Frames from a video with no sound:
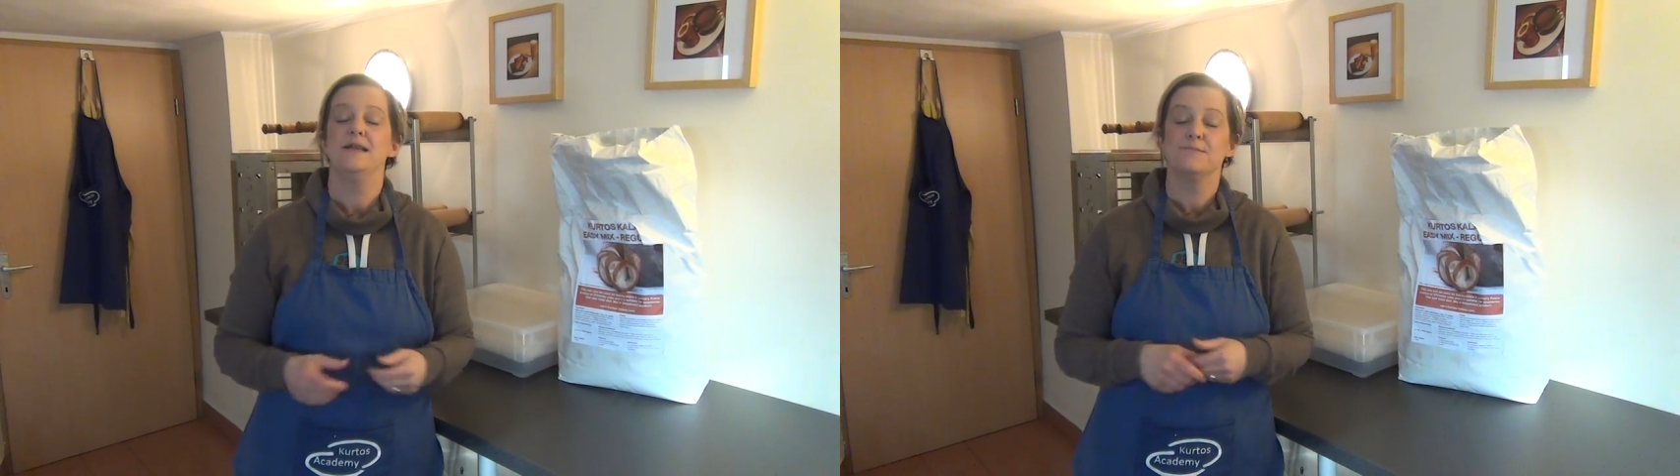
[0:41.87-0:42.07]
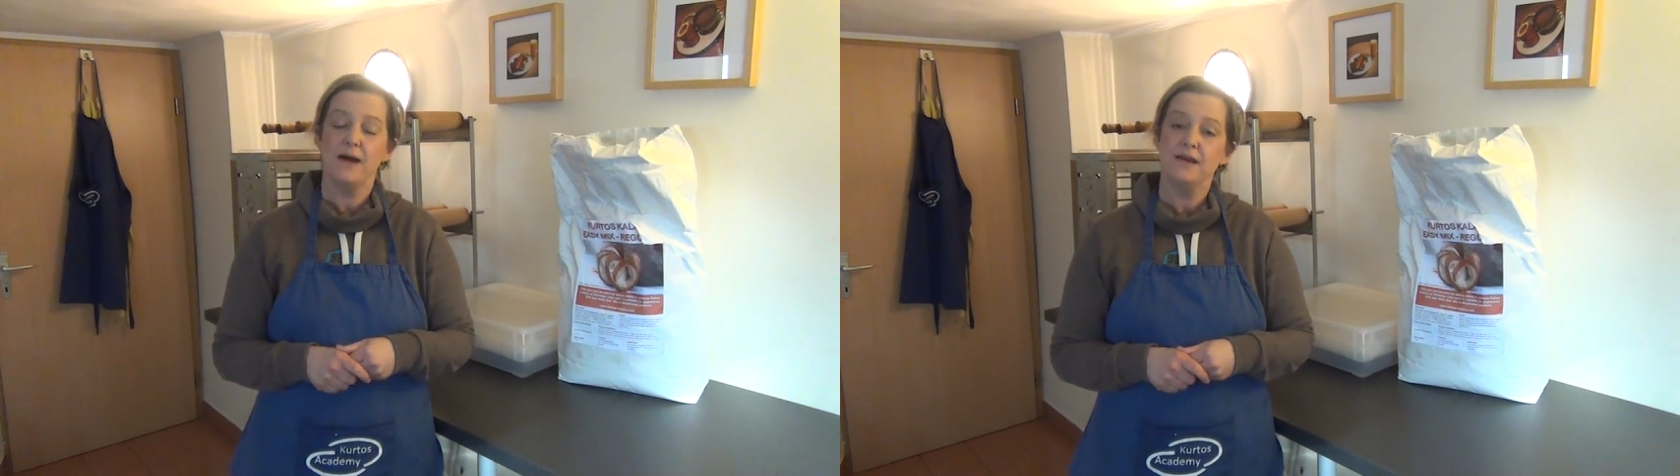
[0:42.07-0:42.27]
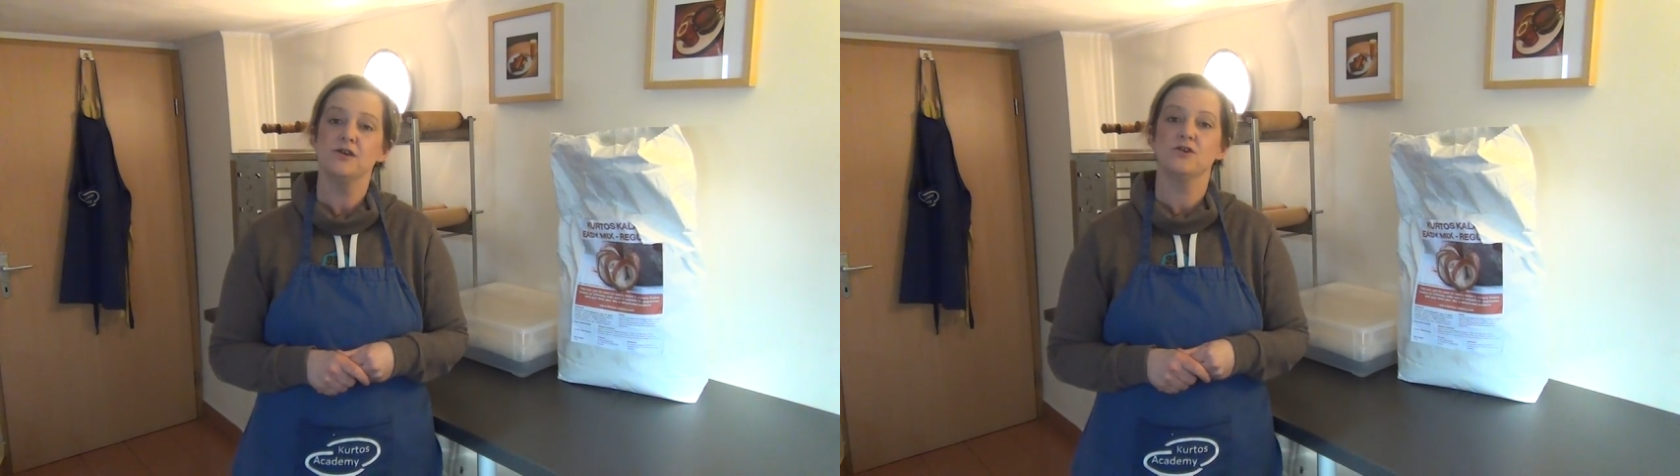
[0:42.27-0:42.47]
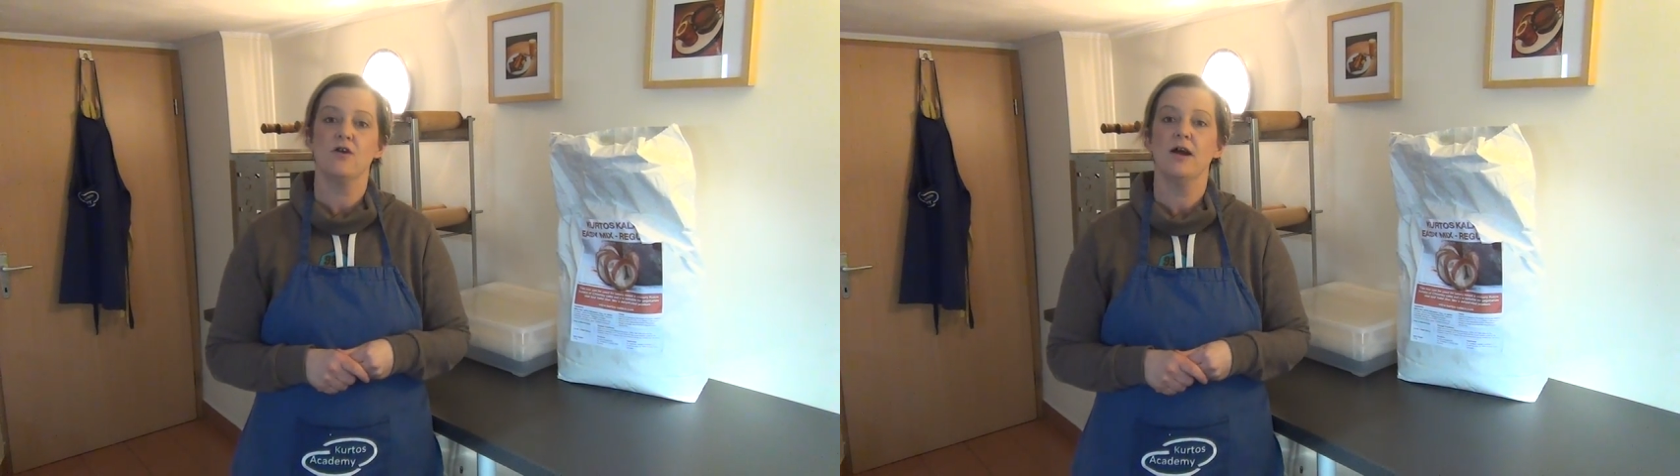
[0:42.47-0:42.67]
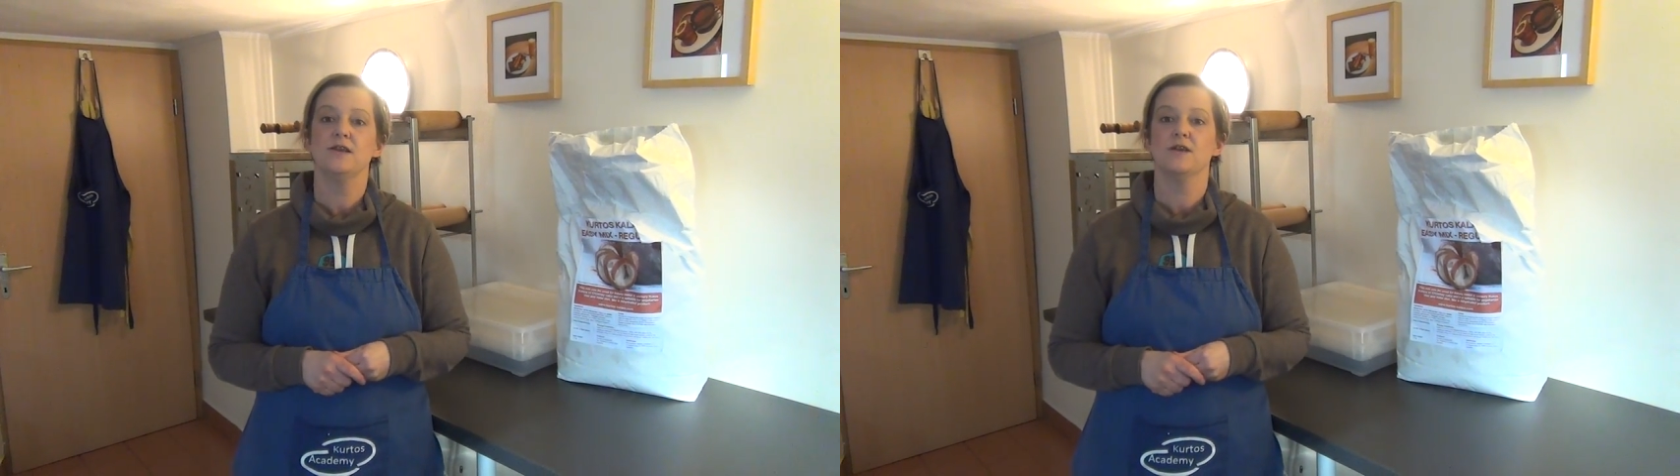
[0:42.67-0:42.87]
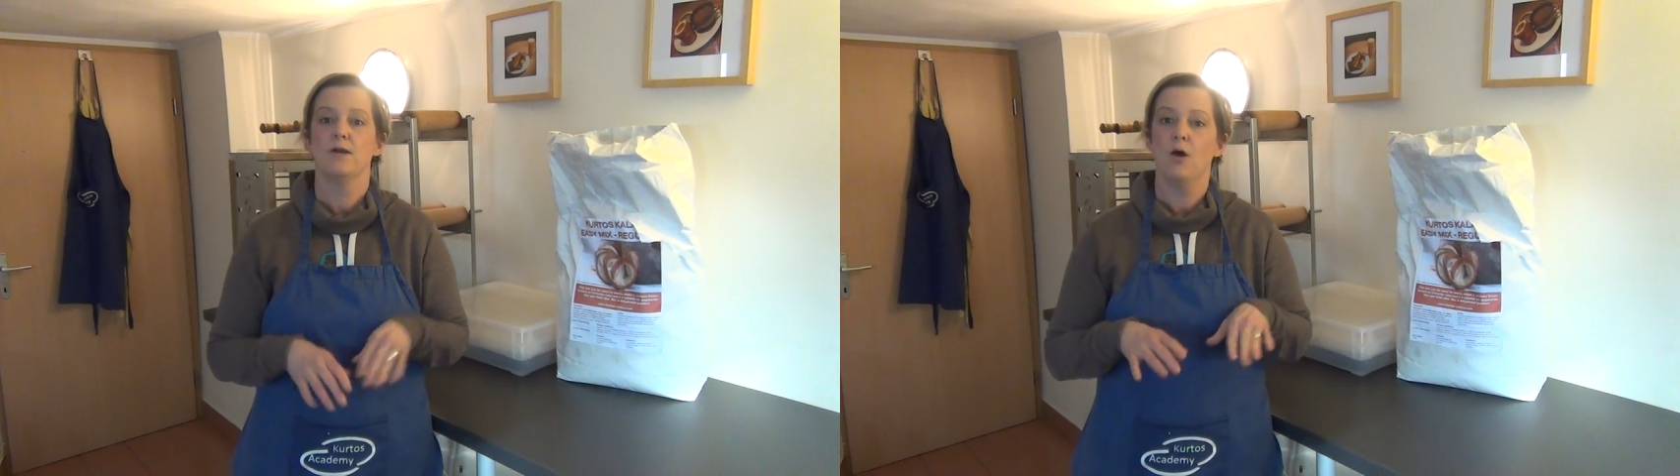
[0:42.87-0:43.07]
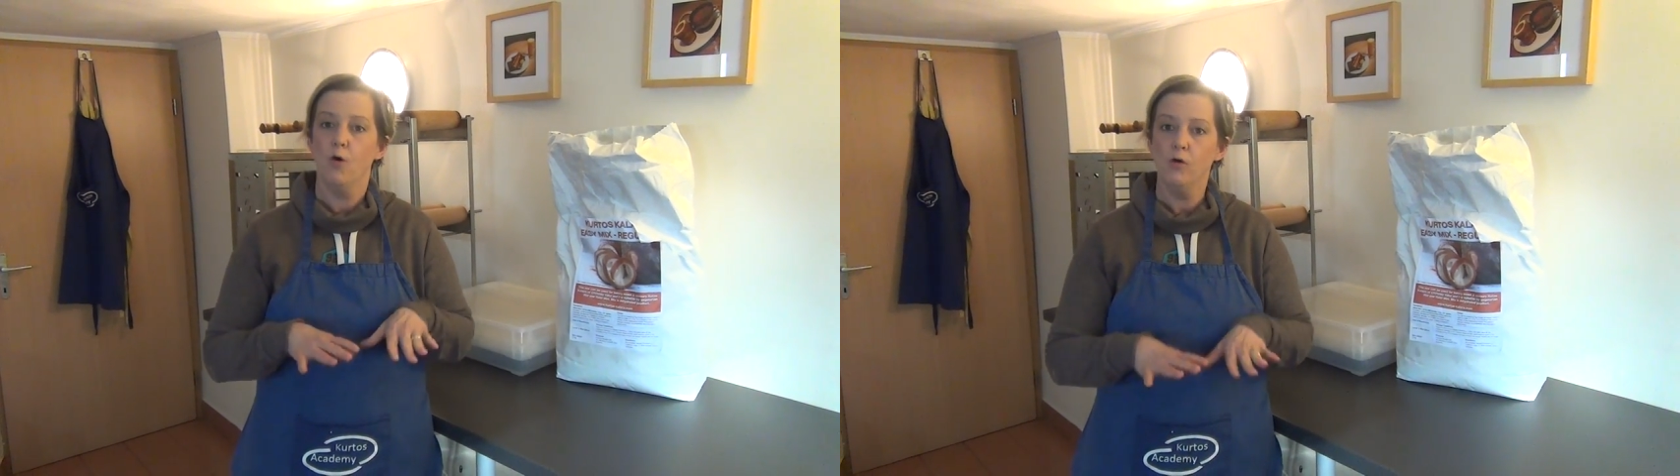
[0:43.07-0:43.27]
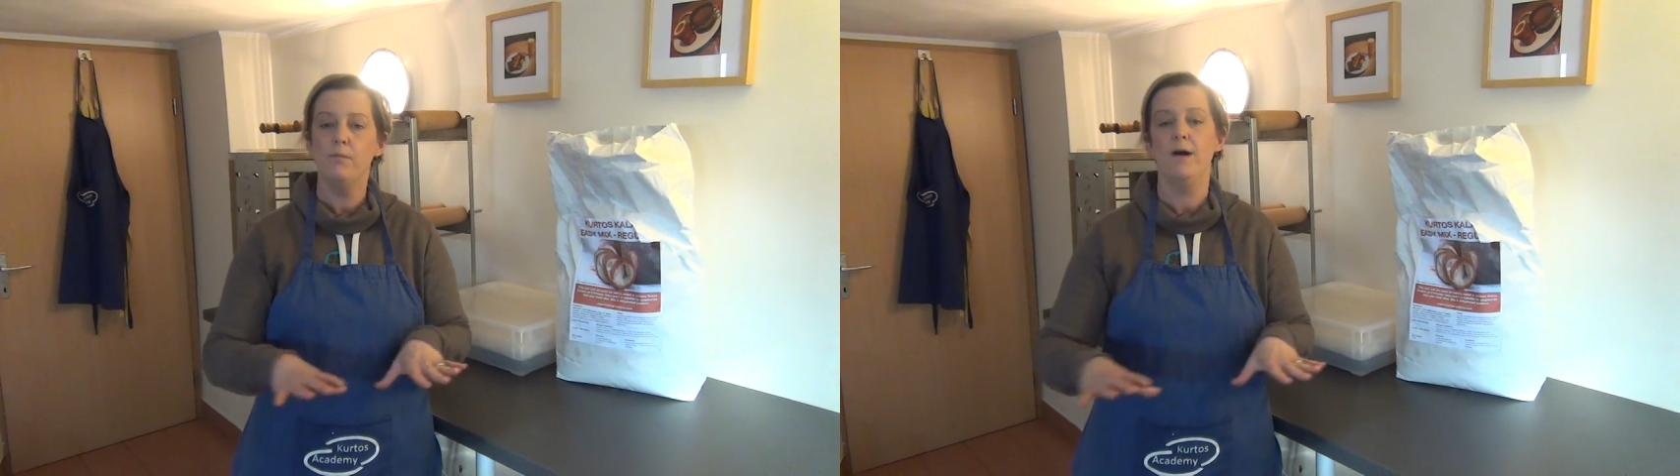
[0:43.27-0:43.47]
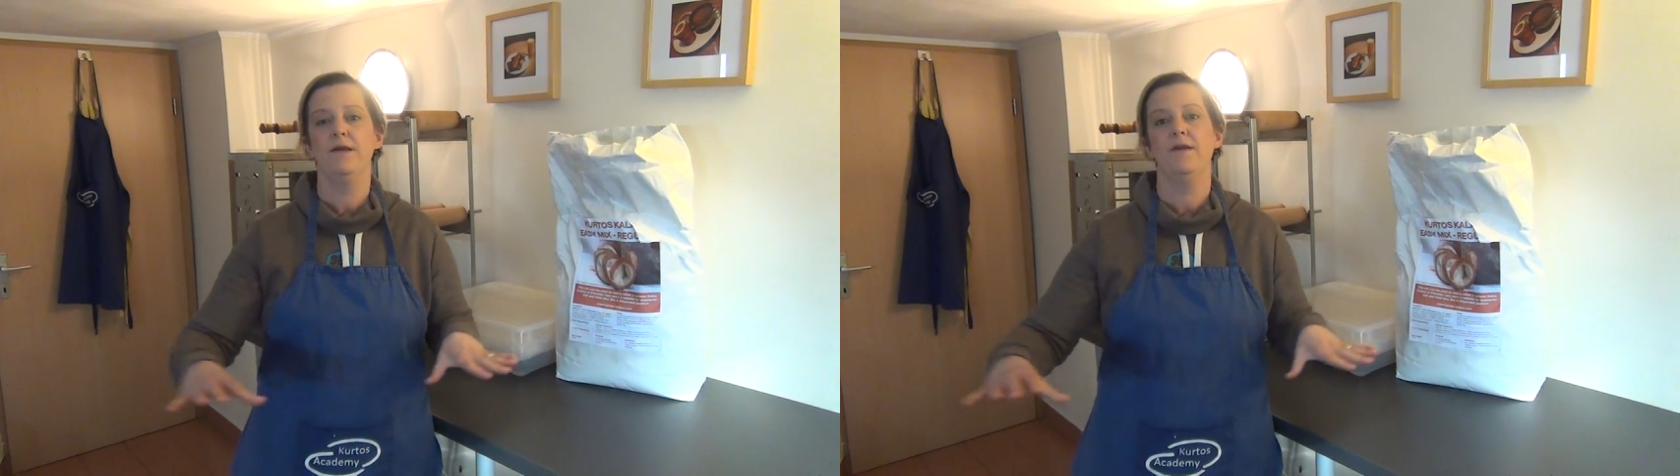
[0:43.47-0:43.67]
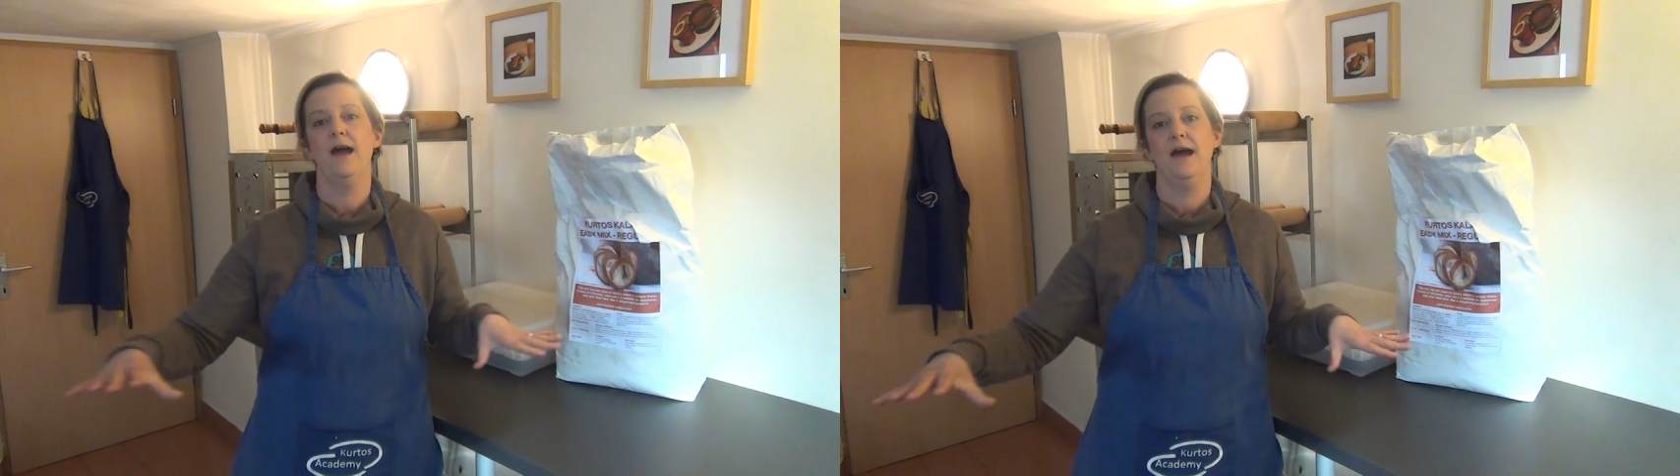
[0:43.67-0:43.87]
It's better to try and do it all
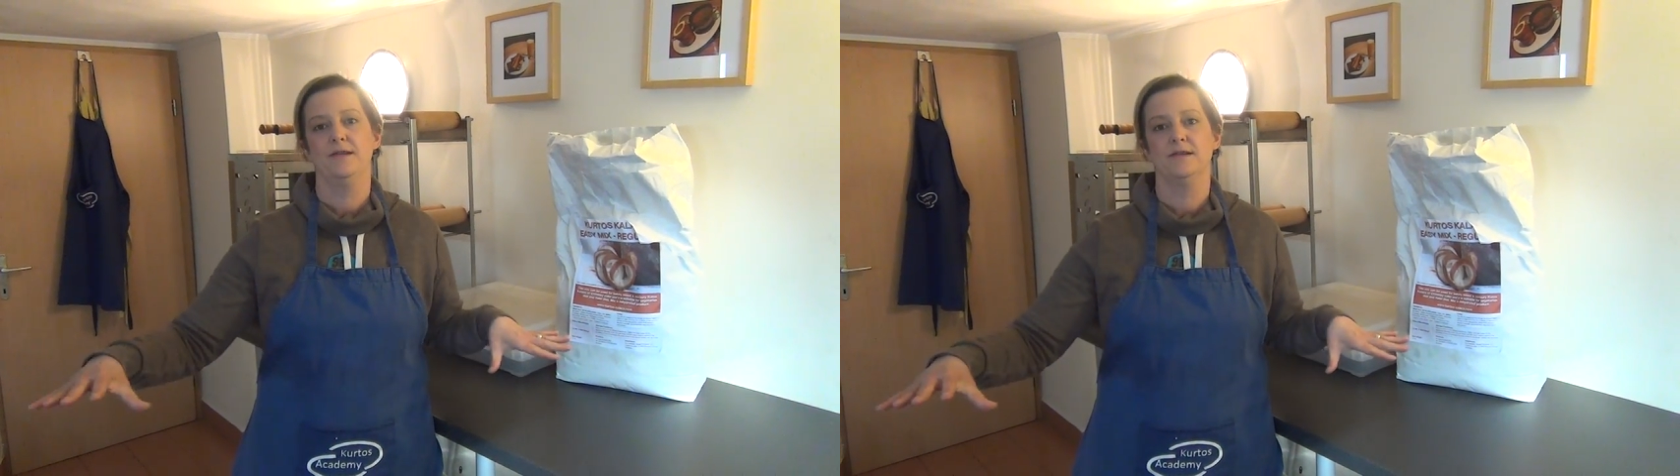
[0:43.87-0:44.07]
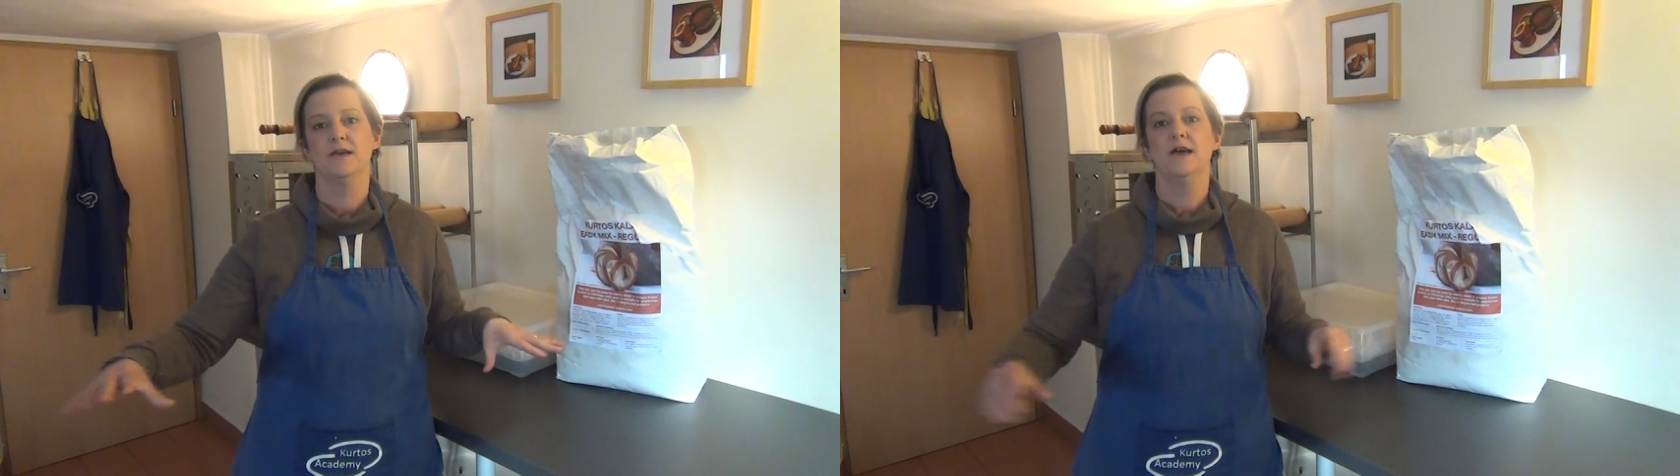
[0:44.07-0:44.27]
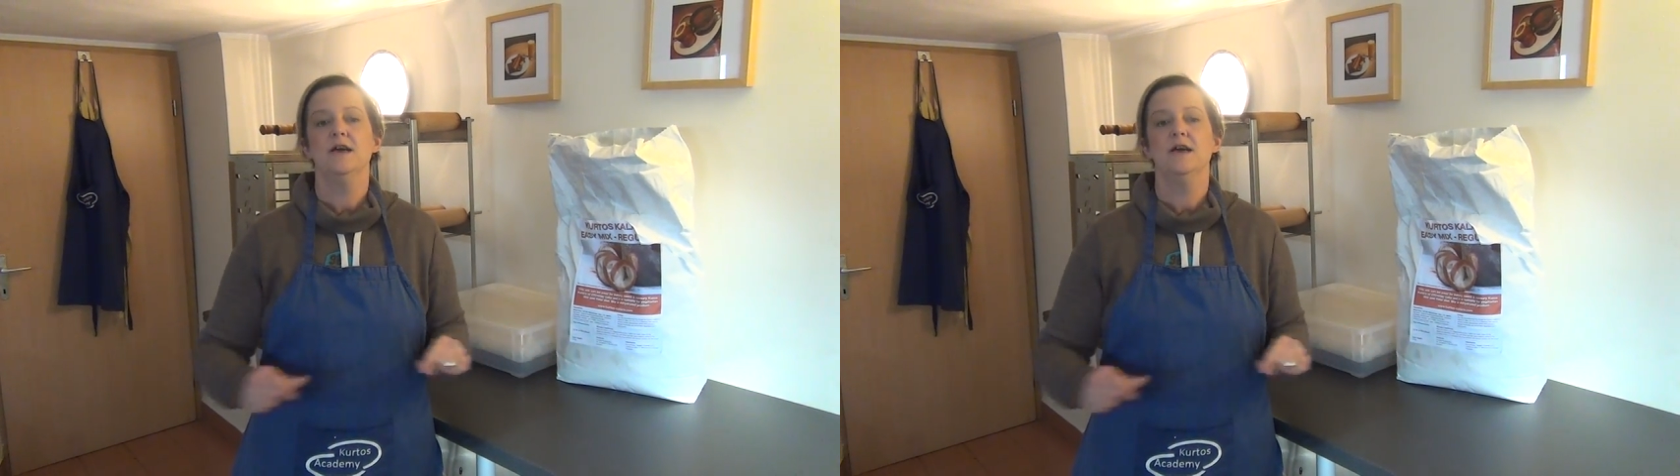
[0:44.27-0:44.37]
by the hand